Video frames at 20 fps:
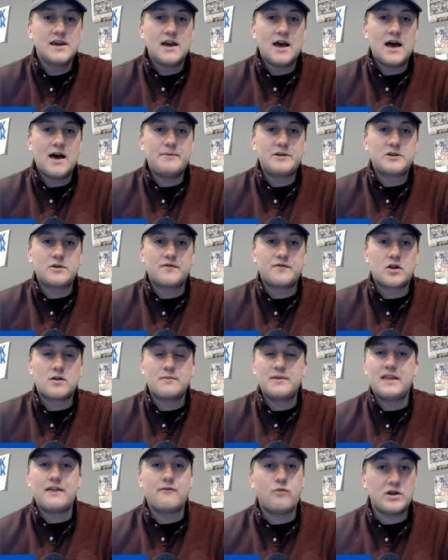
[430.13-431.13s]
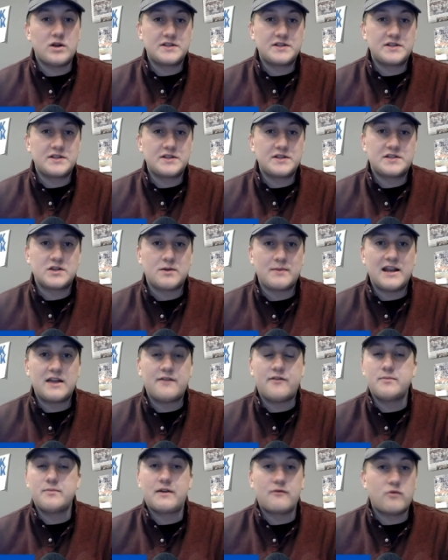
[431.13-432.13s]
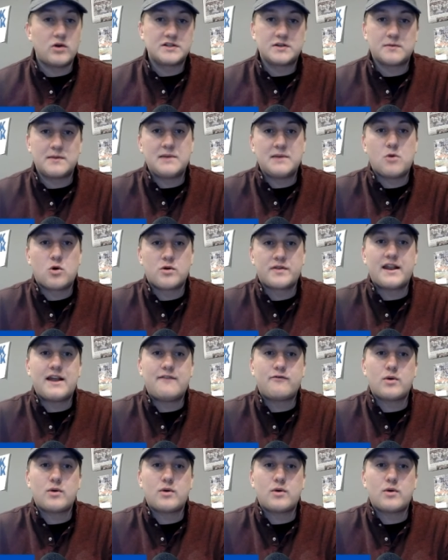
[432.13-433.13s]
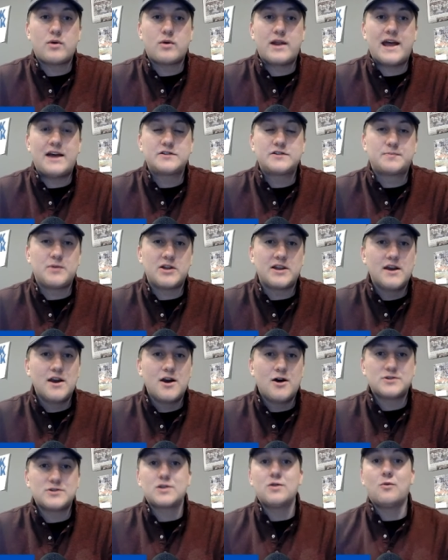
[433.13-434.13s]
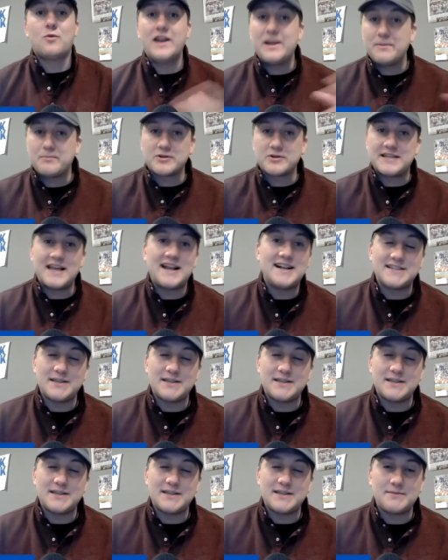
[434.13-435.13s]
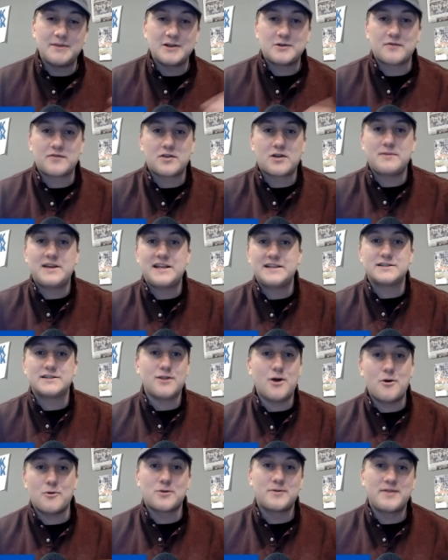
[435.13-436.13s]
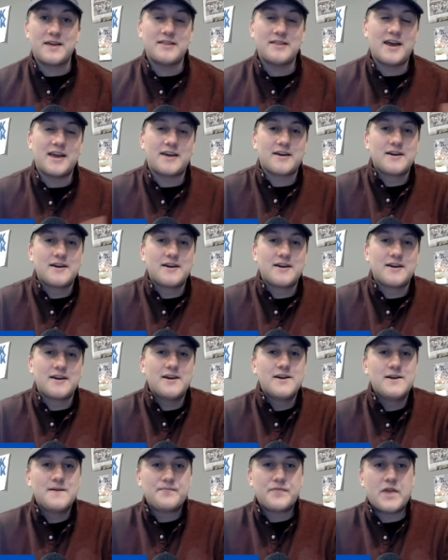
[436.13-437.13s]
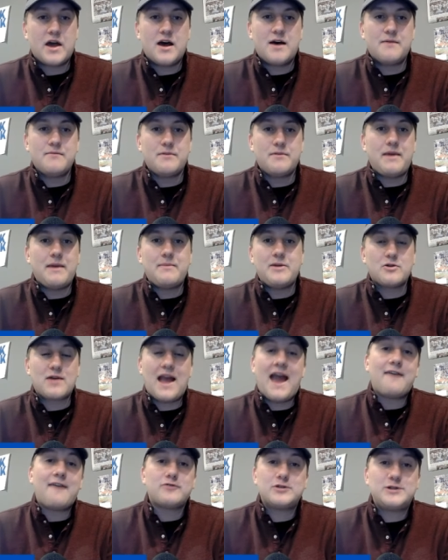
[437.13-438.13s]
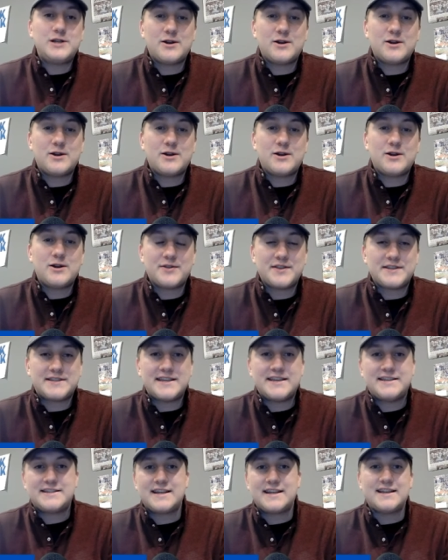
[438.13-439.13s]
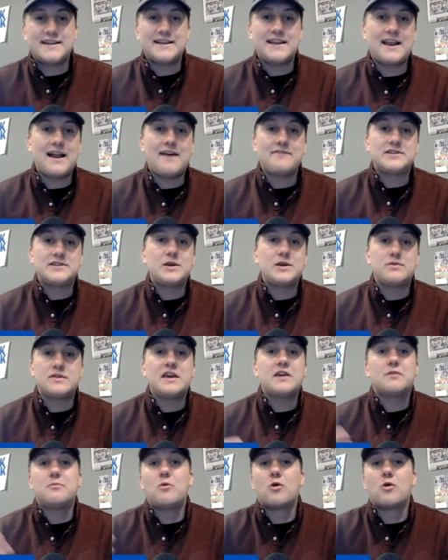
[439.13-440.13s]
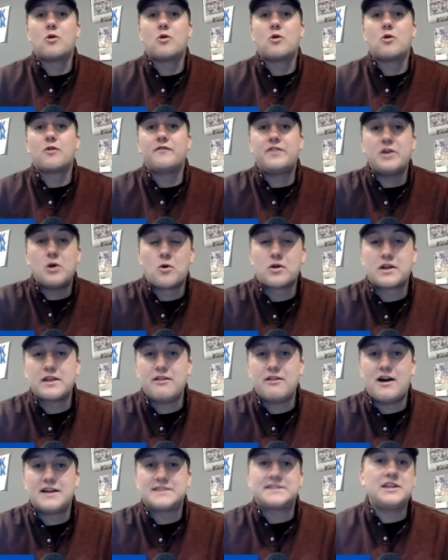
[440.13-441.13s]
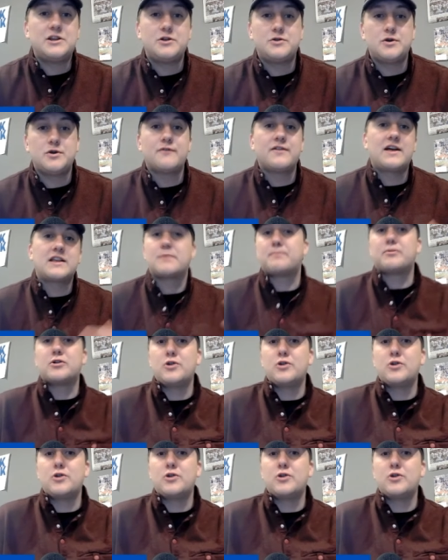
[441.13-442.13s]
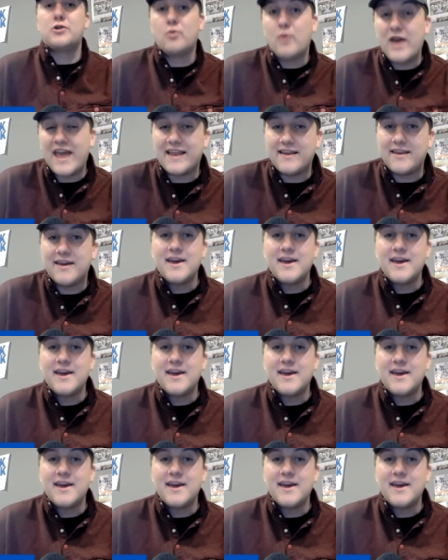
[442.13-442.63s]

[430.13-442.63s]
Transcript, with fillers: uh, Big 12 tournament, they've won so many of them, they've won so many more than everyone else. But also, the winning percentage in the Big 12 tournament is lower than like um, maybe you're averaging on the season. And, and, obviously, you think more of the Oregon loss than you do of like the Purdue win